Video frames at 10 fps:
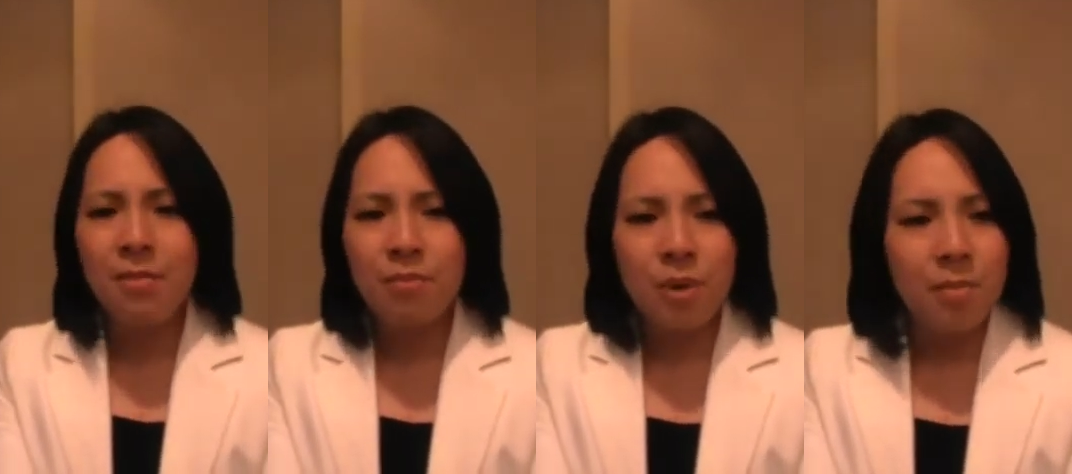
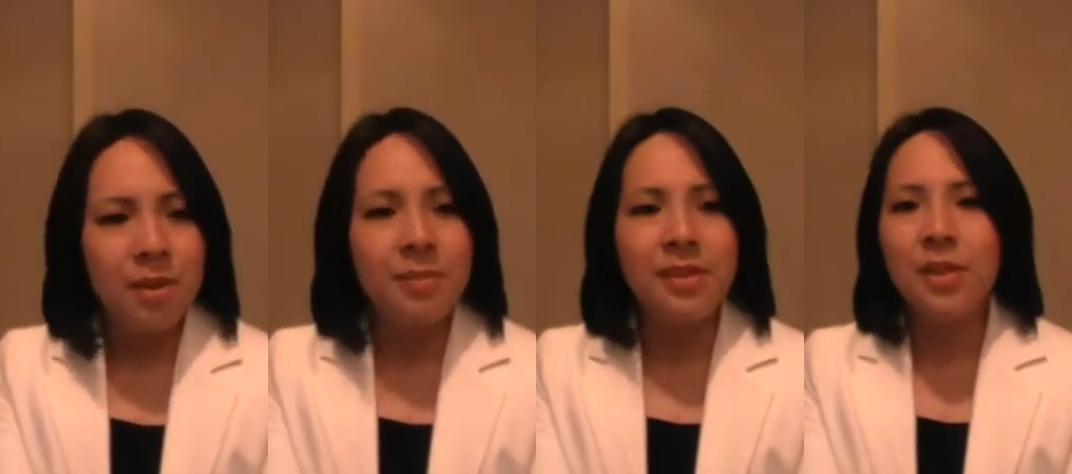
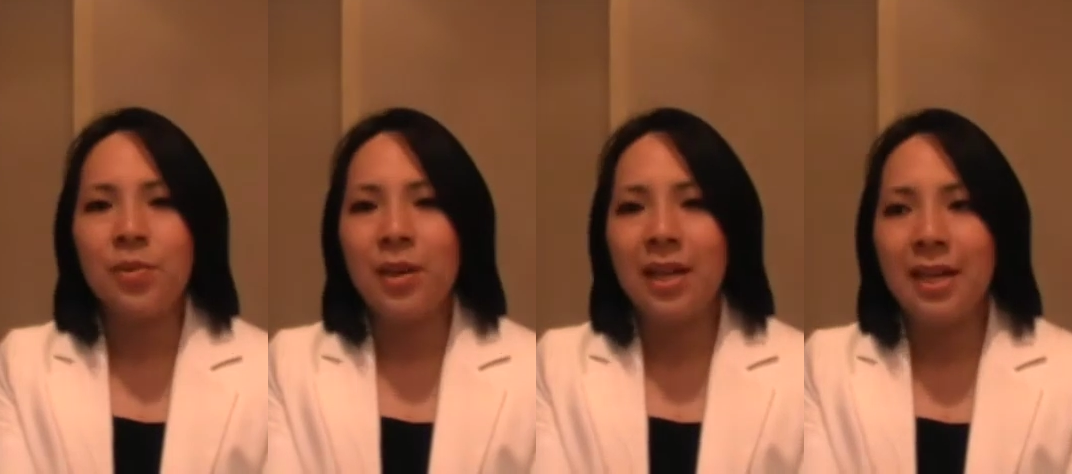problems as
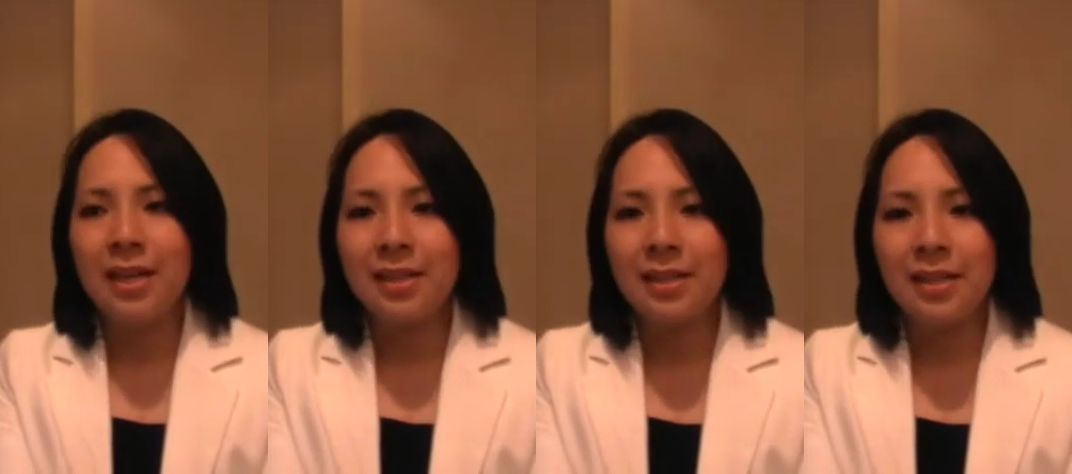well
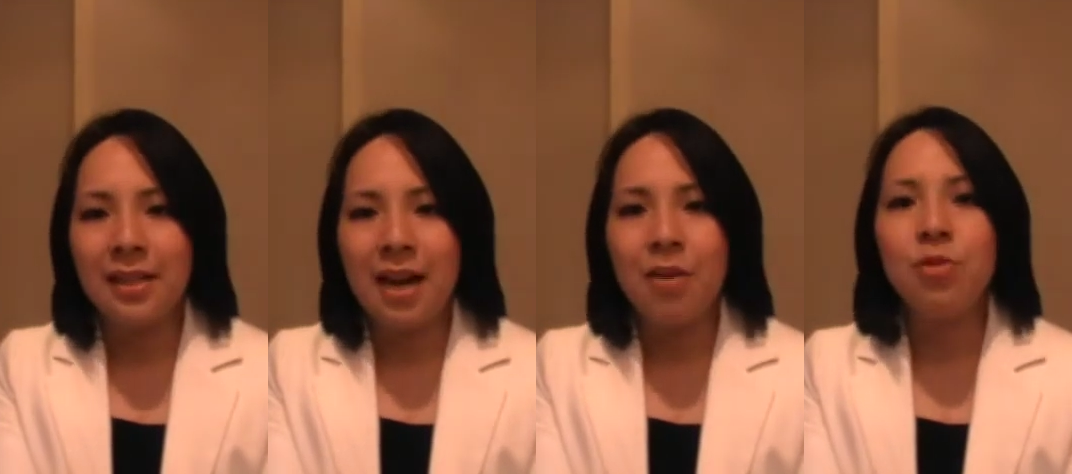as
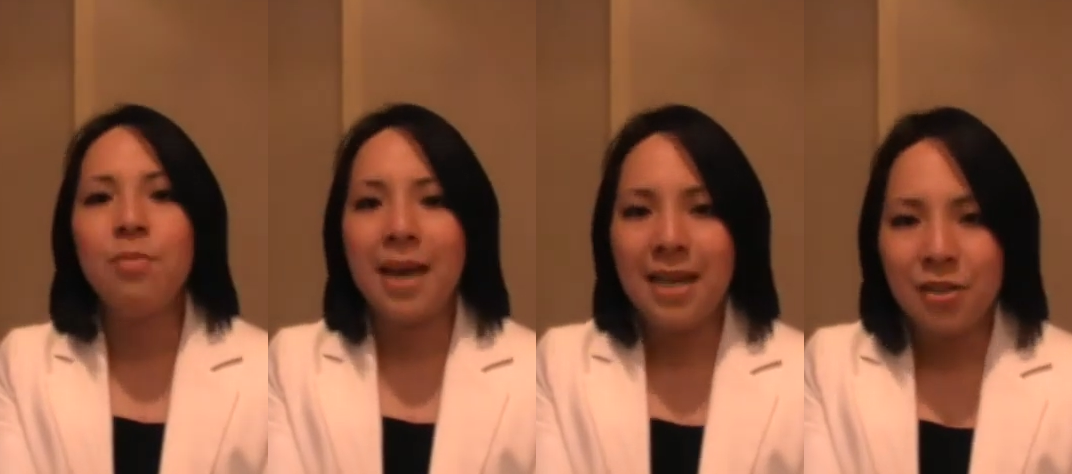how to
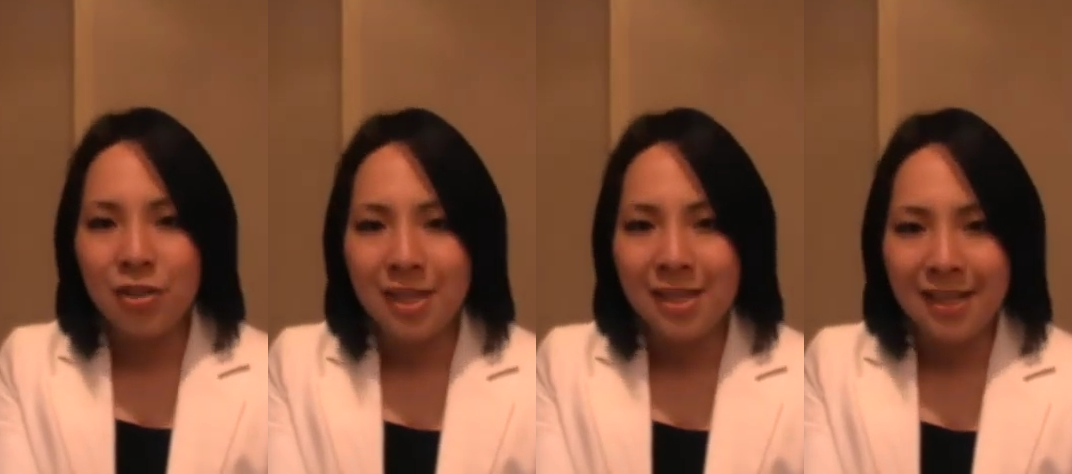manage
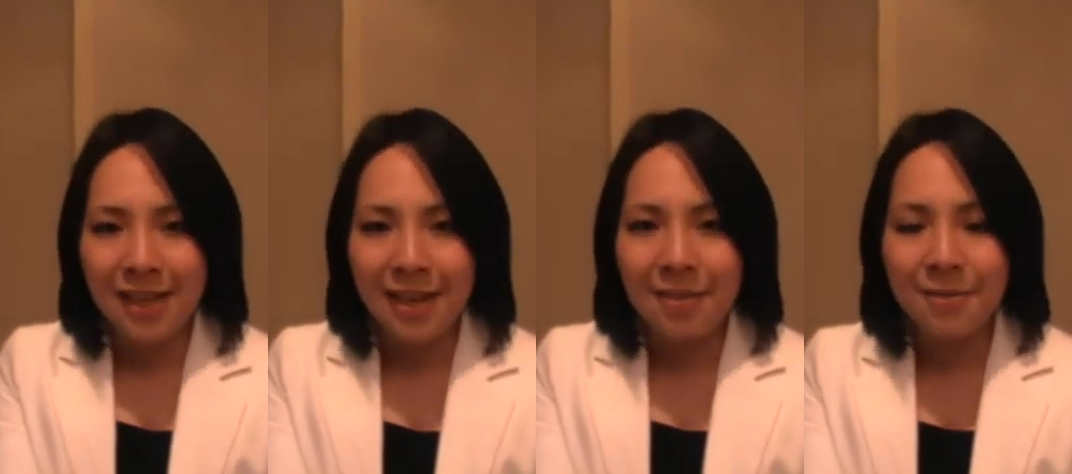things in
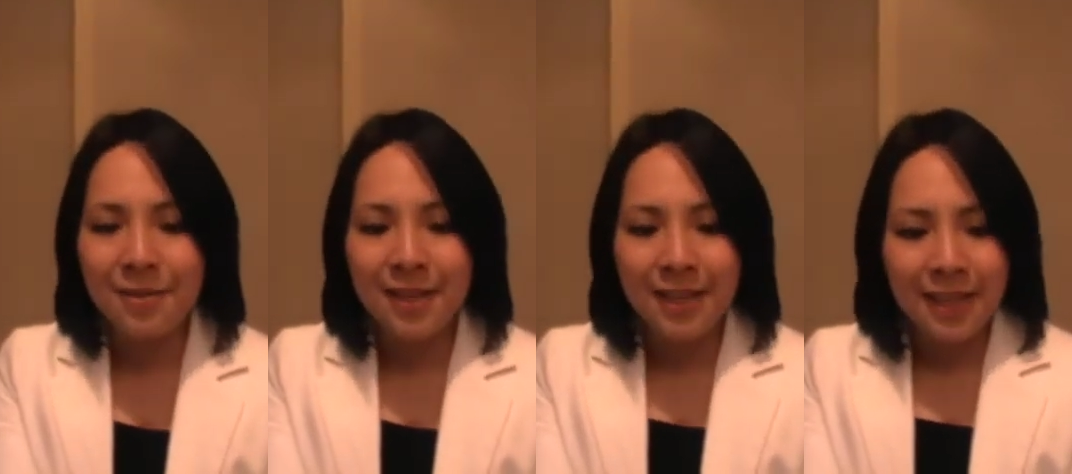life.